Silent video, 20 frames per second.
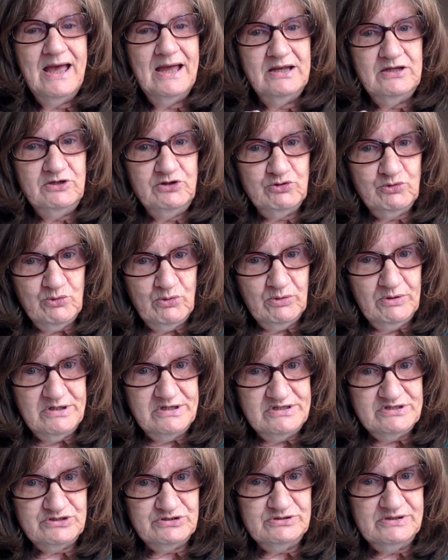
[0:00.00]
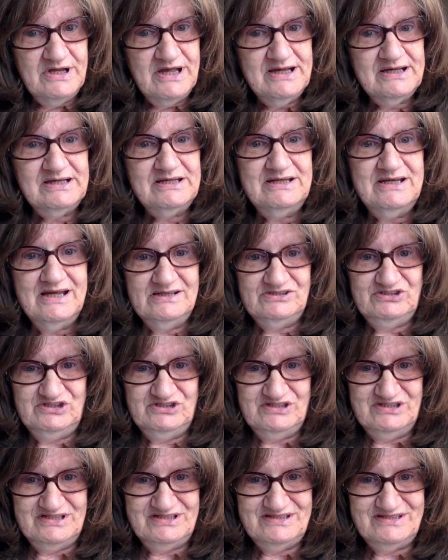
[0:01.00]
and your internet
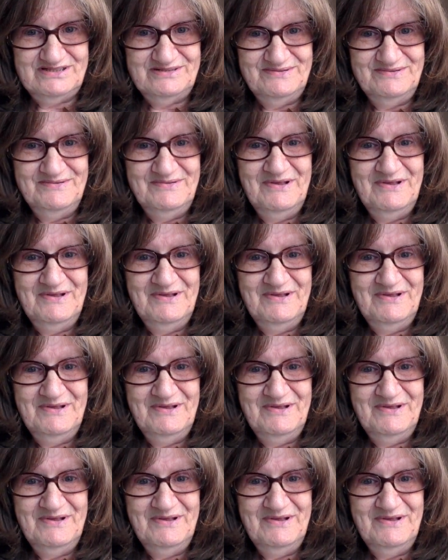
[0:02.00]
connections.